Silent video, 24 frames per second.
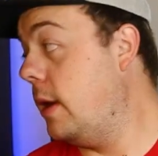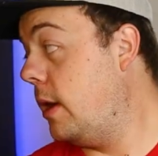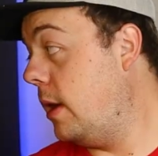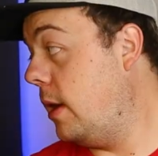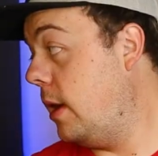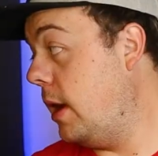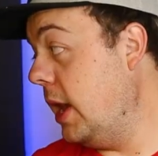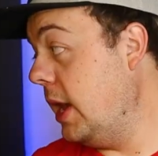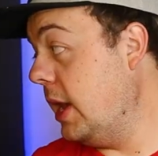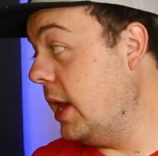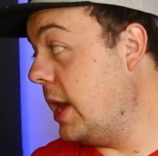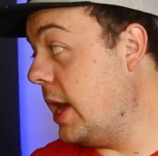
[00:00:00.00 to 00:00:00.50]
All
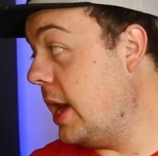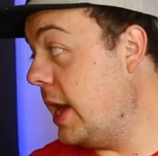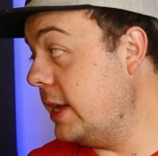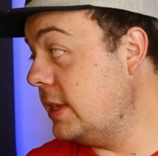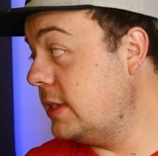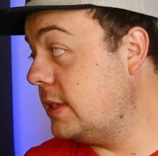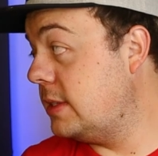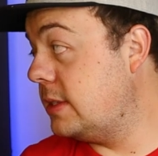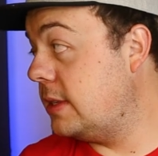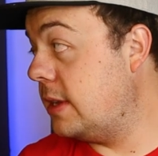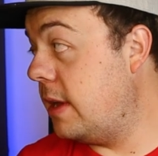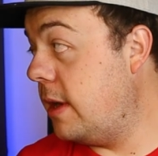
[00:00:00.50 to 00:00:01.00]
right,
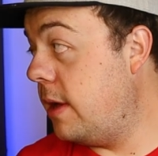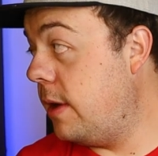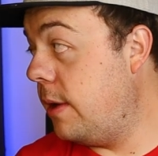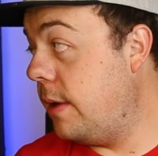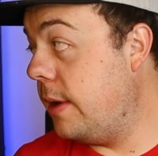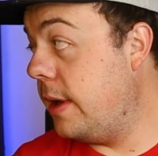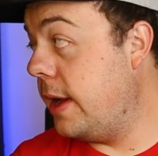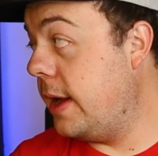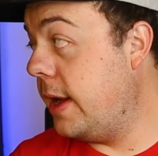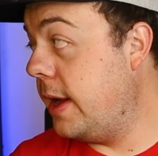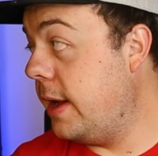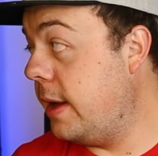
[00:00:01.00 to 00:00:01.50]
guys,
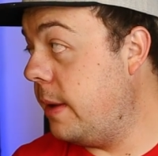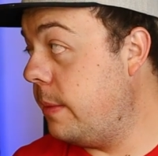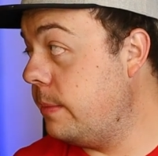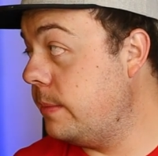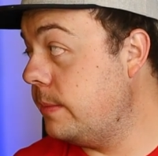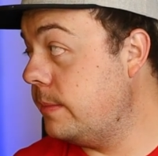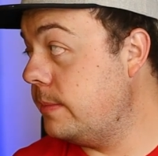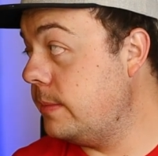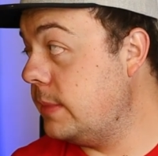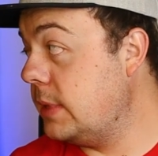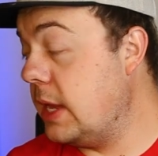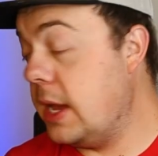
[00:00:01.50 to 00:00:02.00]
so,
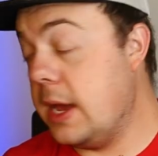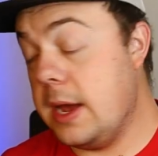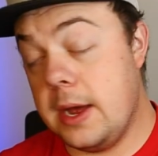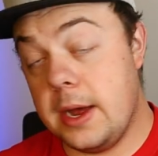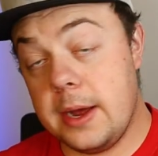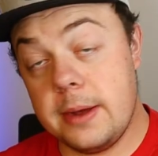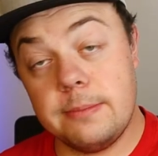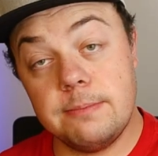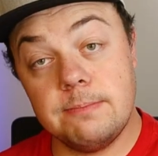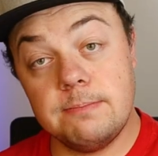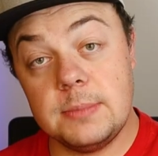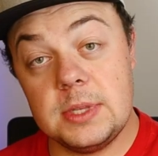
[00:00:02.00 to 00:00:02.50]
um,
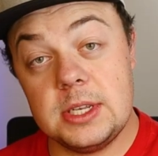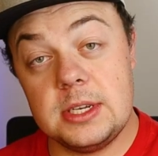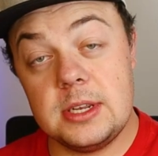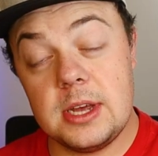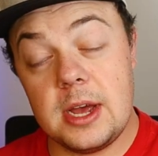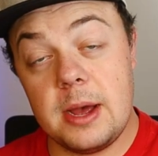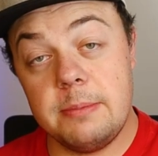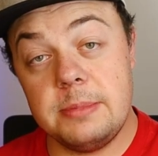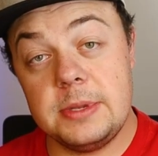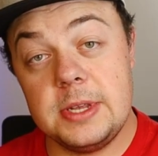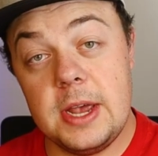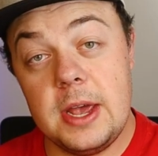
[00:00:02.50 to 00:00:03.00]
yeah, the
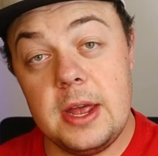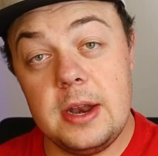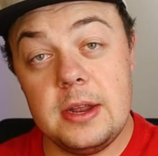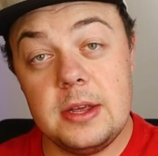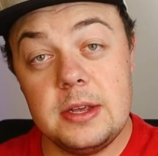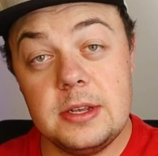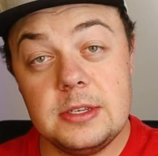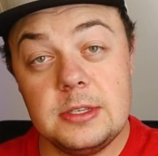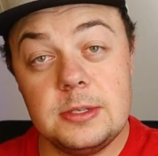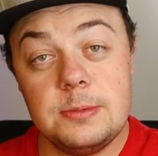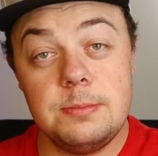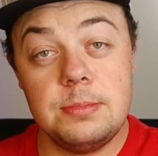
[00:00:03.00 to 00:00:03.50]
top 10
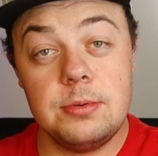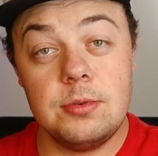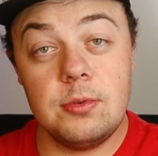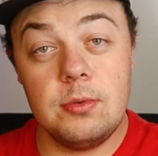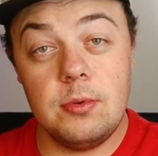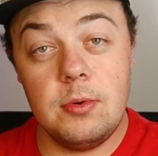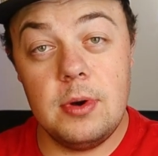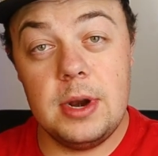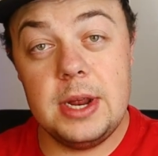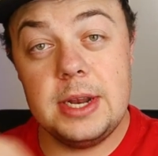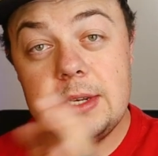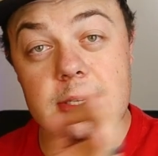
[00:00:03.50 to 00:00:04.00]
is
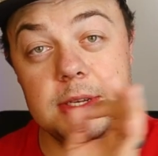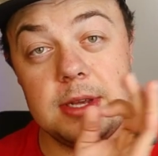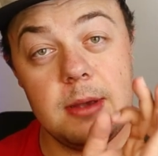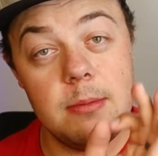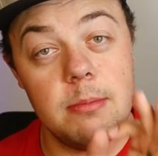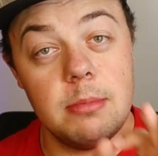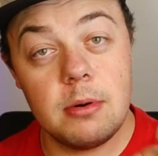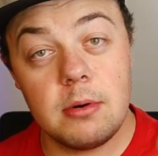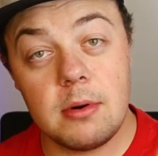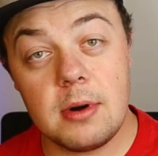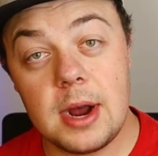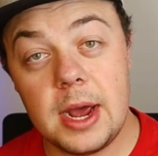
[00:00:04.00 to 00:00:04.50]
pretty
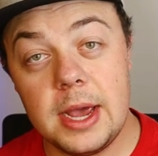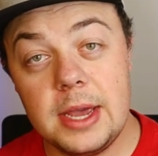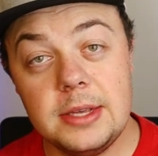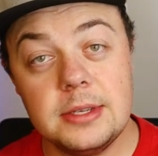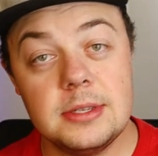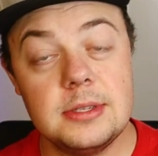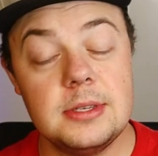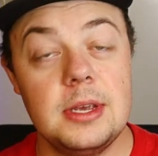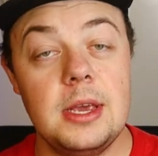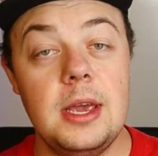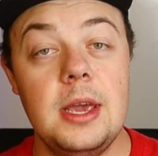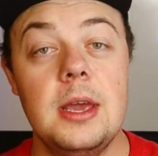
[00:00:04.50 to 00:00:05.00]

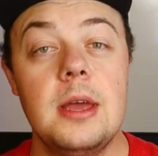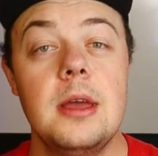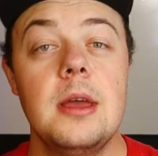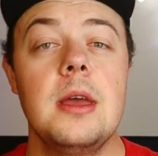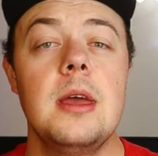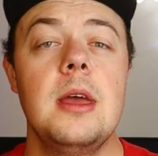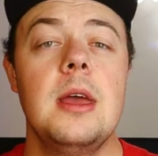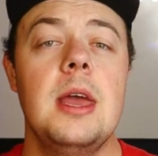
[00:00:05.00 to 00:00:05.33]
pricey,